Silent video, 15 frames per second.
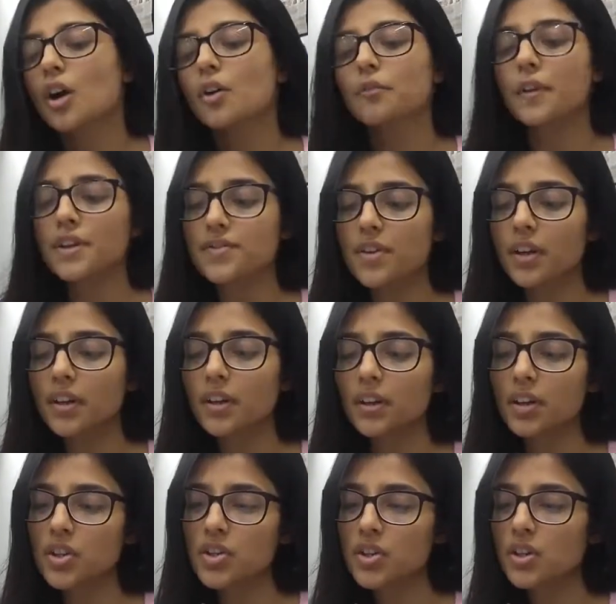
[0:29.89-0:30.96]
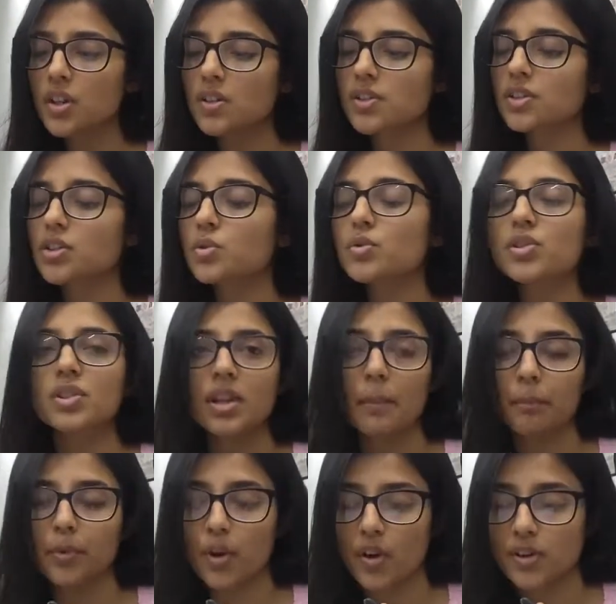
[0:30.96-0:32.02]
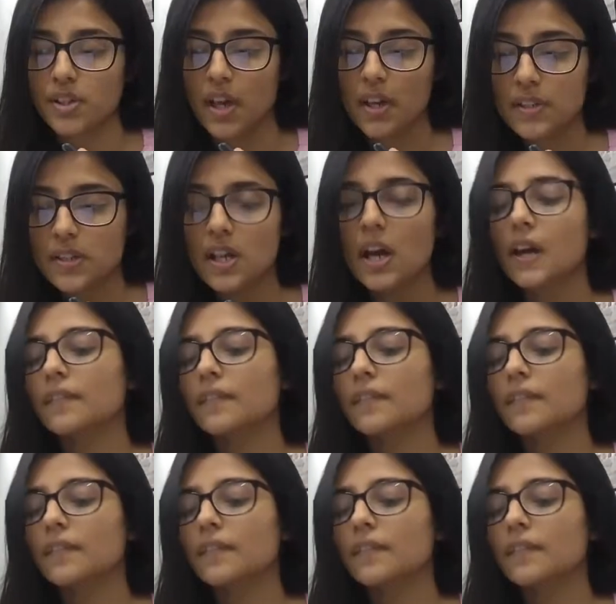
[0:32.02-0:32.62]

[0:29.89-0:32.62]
Face recognition is a two-step process,